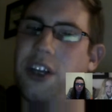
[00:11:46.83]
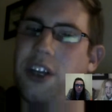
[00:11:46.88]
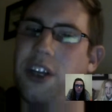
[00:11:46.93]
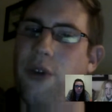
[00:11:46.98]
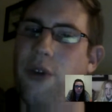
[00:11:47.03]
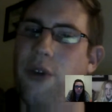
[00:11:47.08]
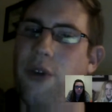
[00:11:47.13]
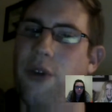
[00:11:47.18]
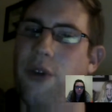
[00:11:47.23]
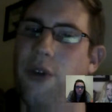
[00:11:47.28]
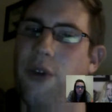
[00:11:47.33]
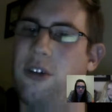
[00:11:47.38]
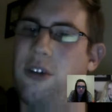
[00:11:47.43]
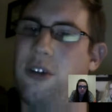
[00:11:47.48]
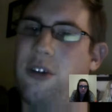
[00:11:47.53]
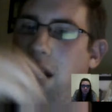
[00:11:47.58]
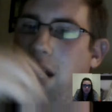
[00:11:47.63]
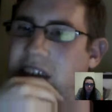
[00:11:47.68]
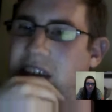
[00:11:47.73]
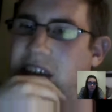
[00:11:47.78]
green's crossed
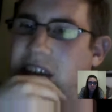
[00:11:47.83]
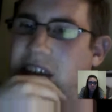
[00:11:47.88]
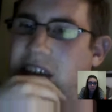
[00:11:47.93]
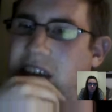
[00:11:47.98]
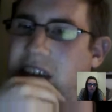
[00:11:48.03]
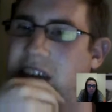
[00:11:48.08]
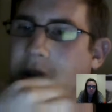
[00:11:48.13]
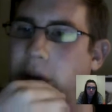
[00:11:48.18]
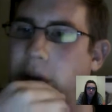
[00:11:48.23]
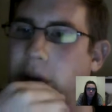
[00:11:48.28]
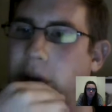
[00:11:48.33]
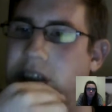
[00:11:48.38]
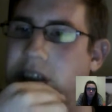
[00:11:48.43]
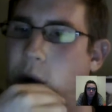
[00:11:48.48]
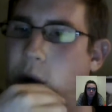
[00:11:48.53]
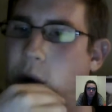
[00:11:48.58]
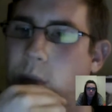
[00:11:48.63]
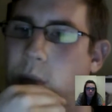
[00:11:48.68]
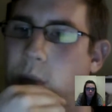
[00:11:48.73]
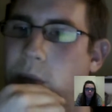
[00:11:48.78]
out, so it's like there
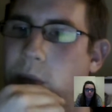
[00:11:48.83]
is no